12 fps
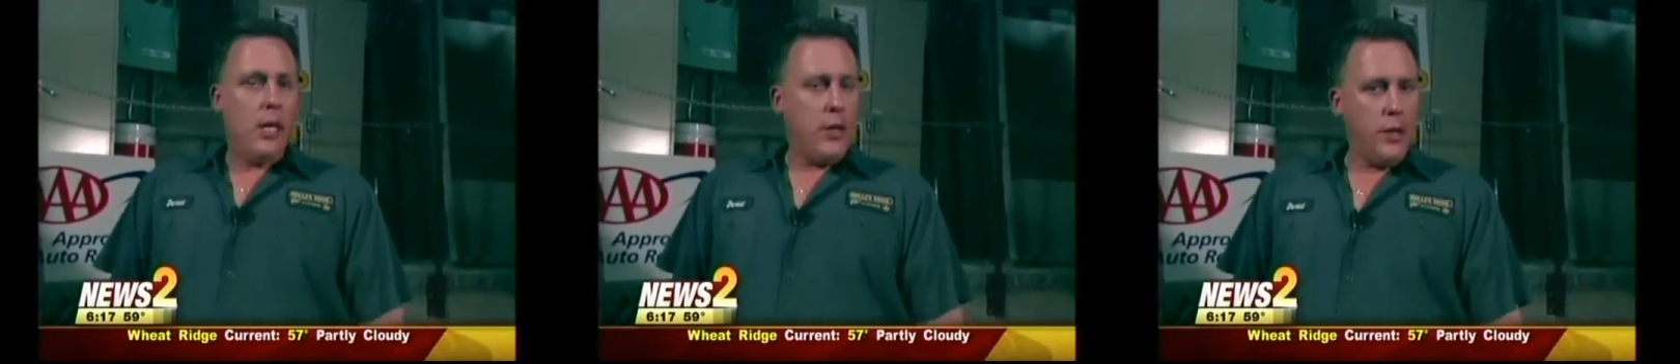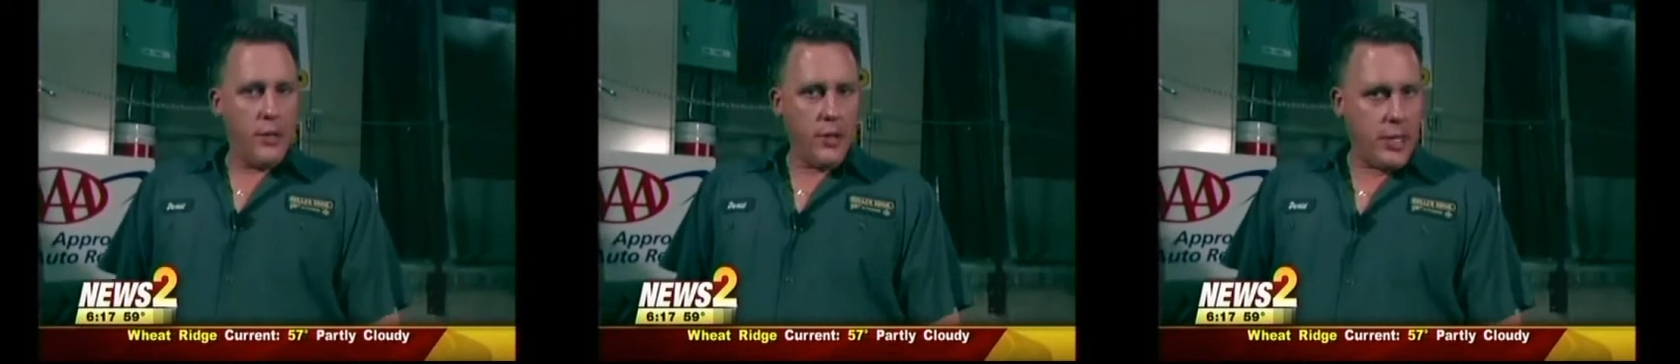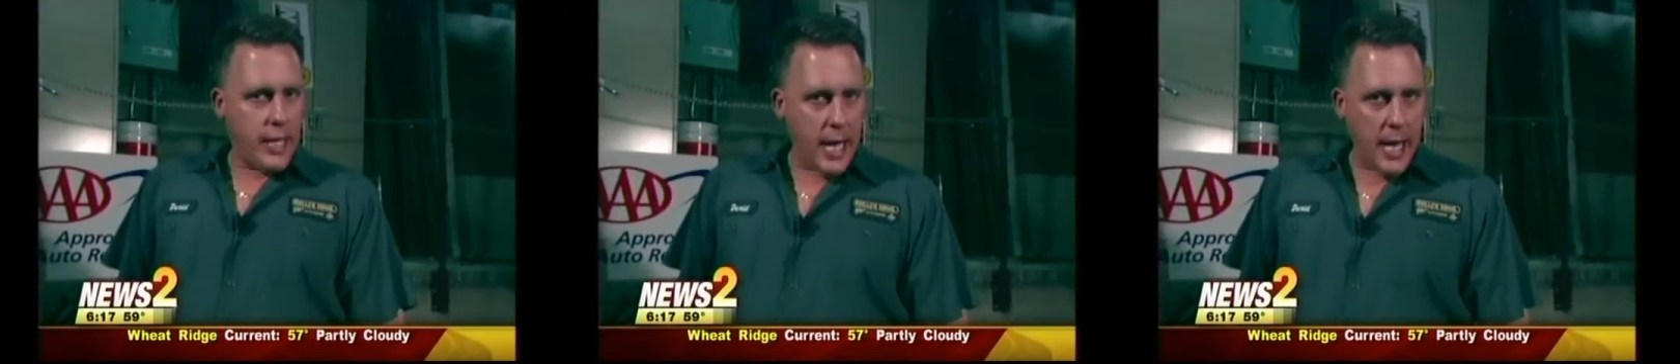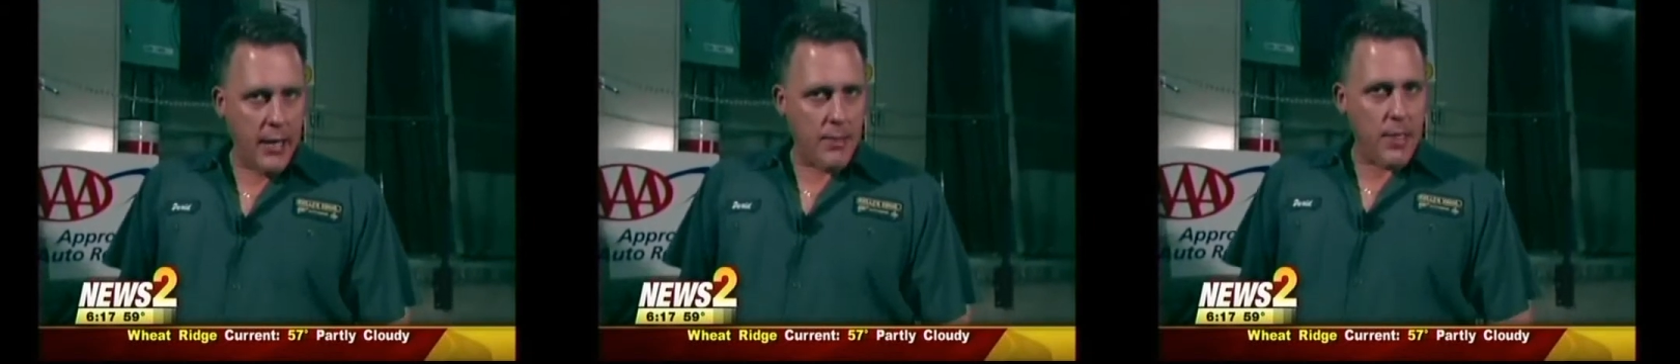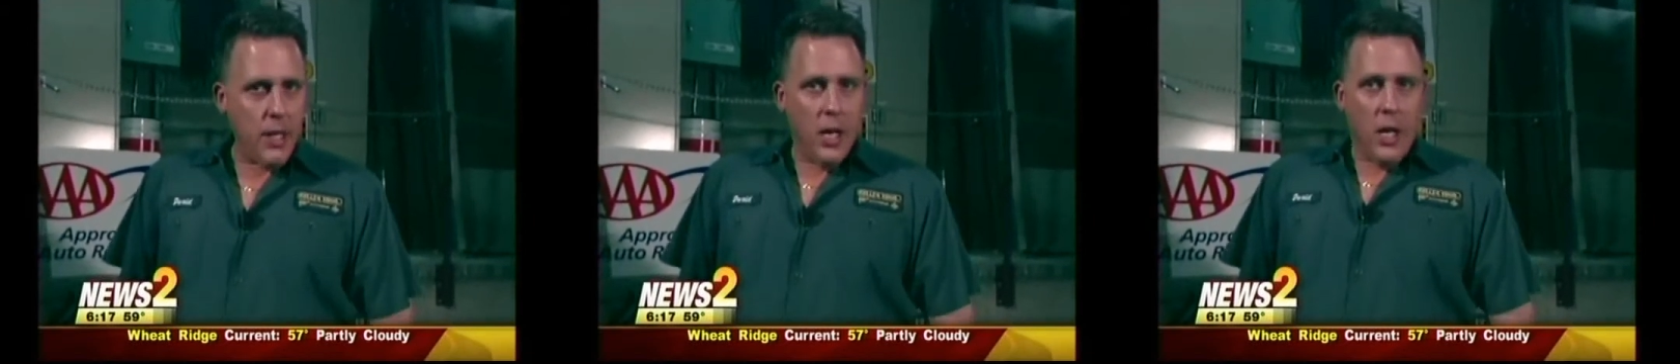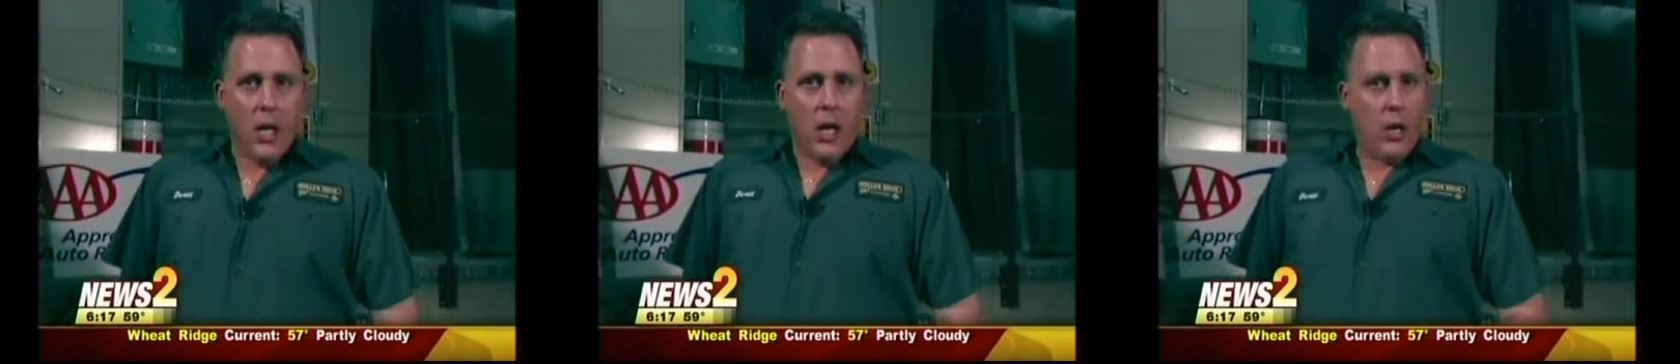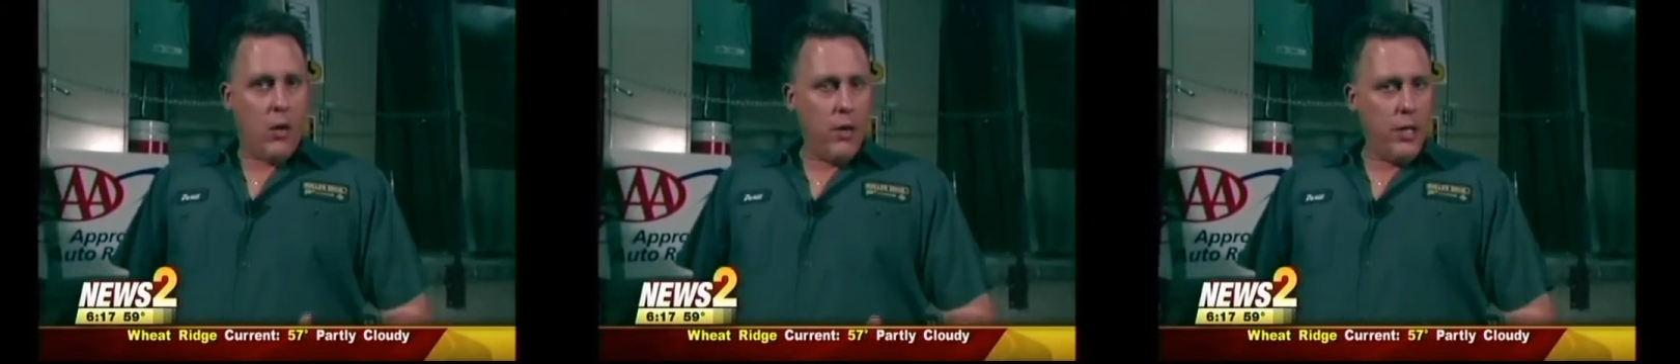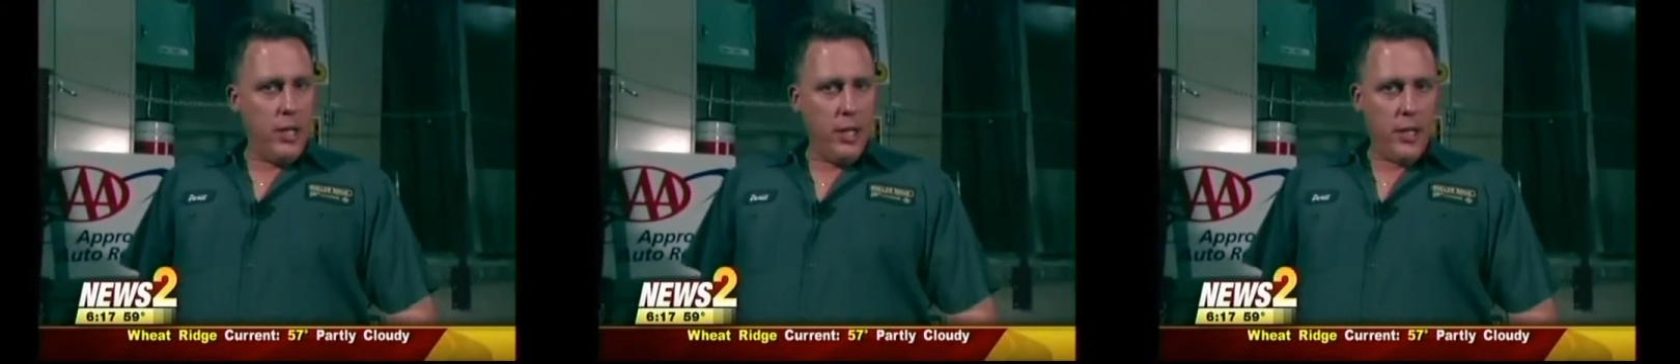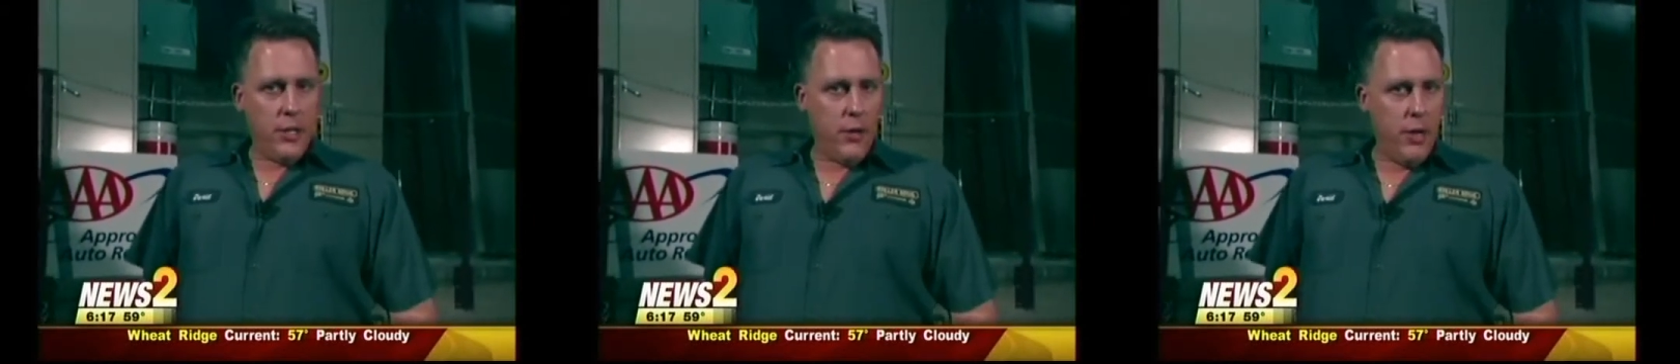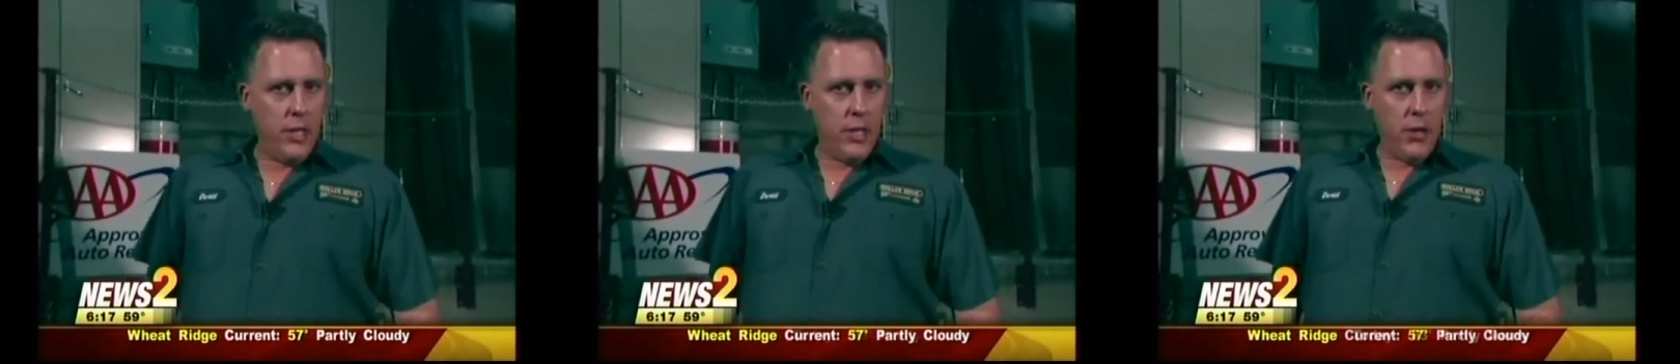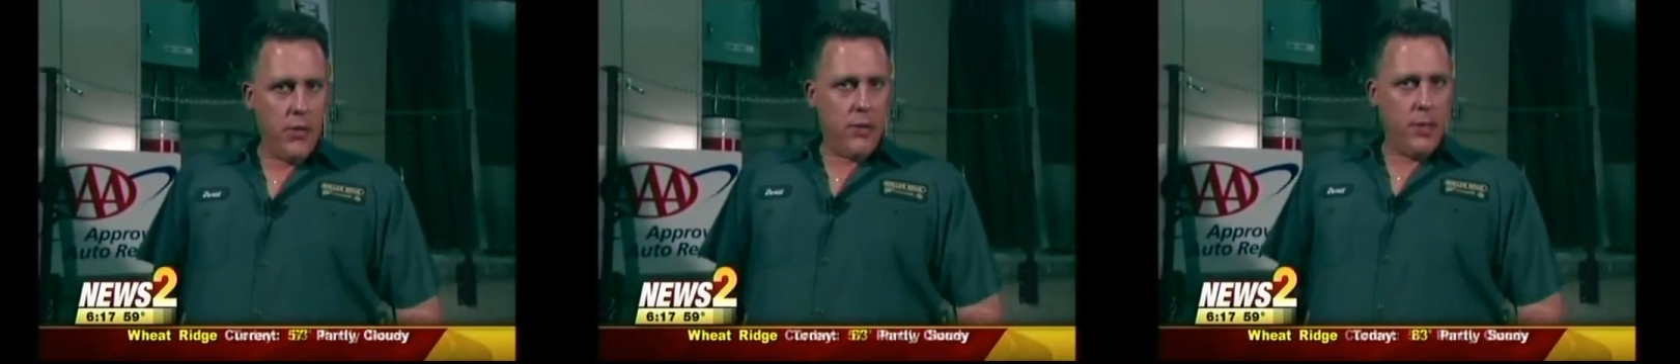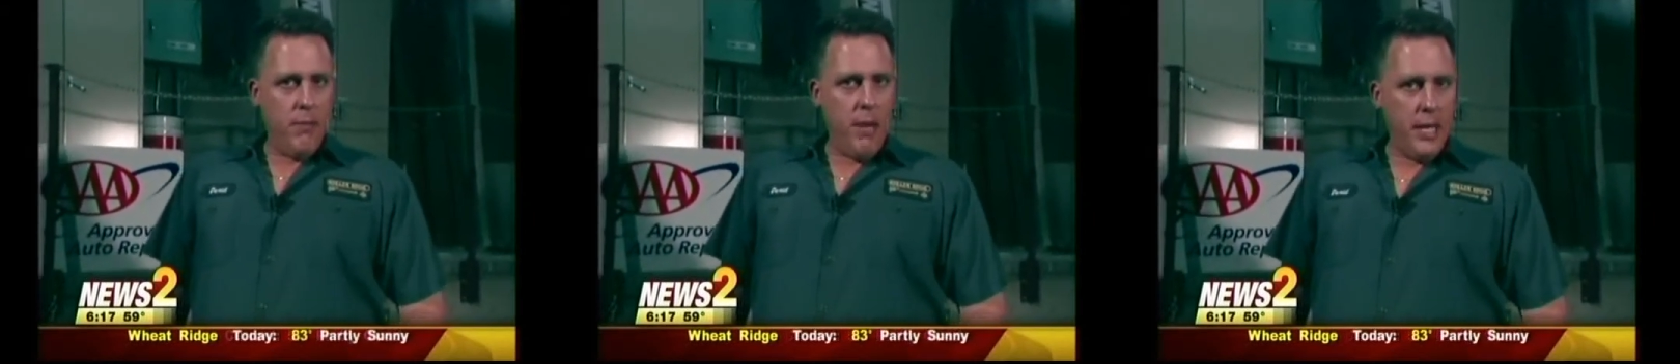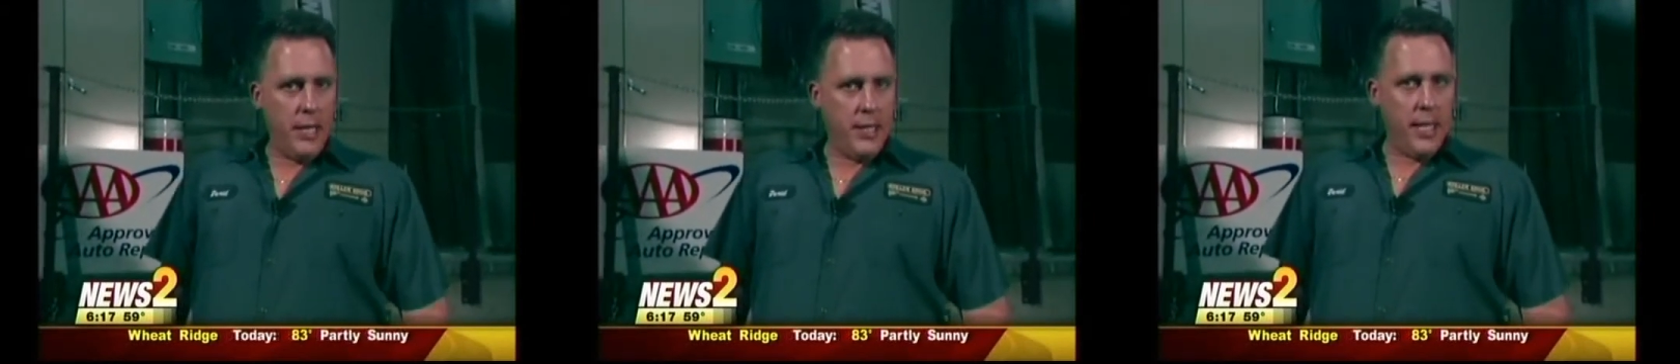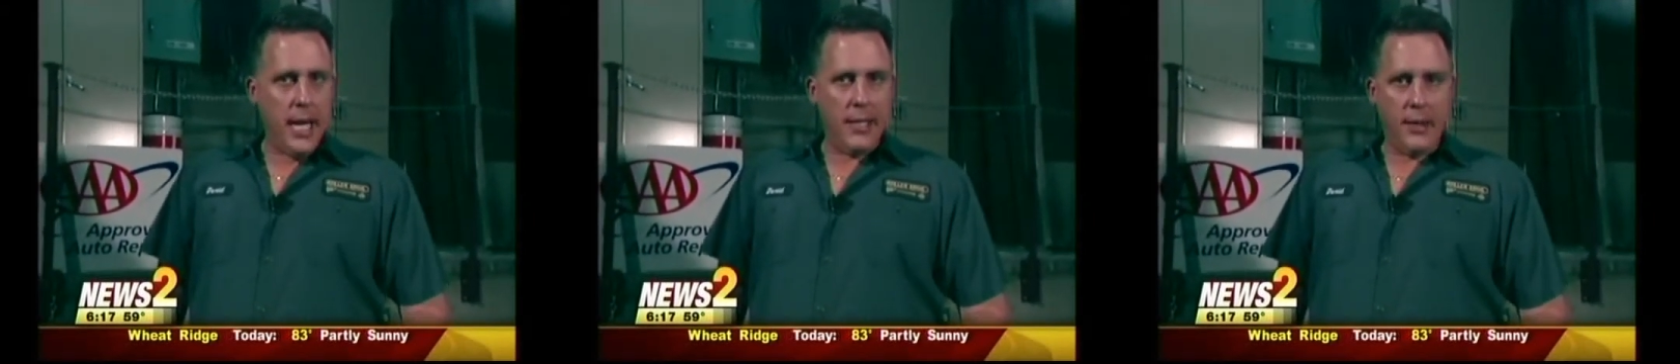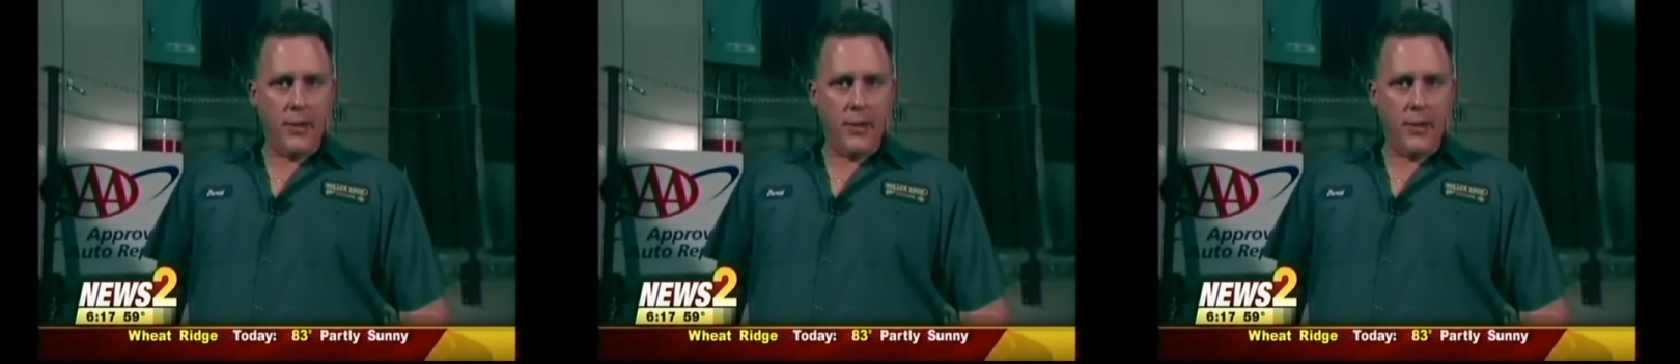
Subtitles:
Those are scams. According to the attorney generals in many states,